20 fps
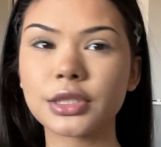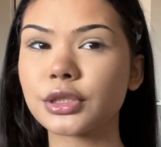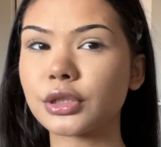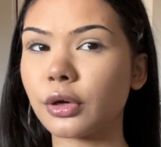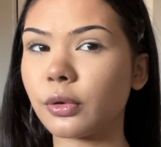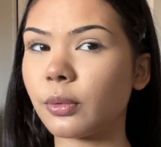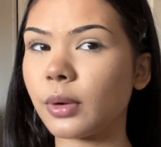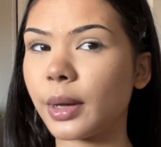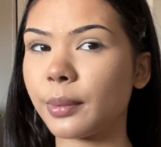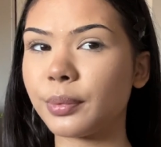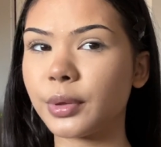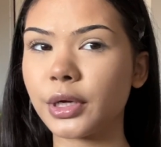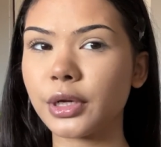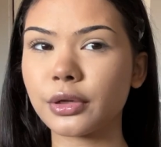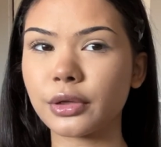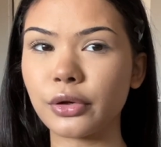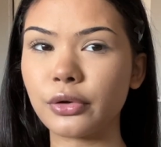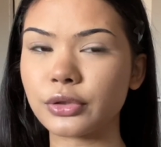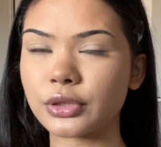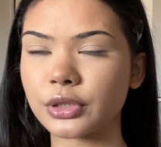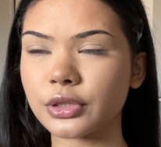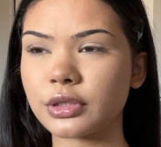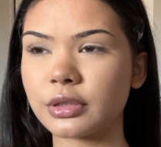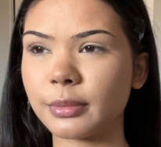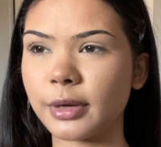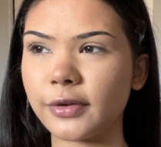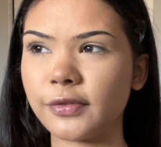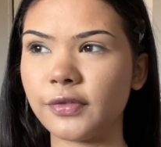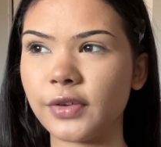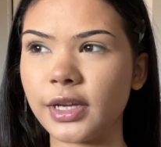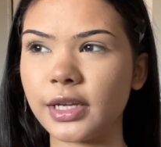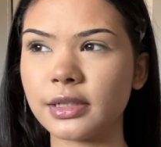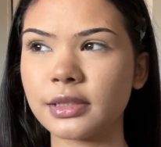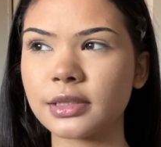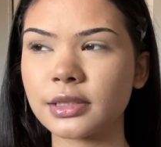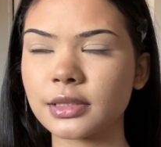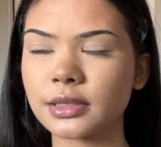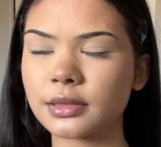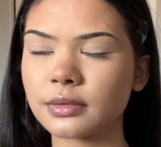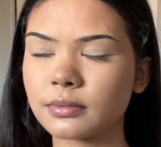so I put it closer to my
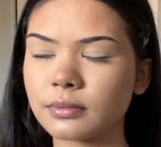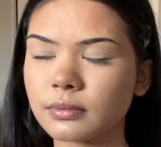face.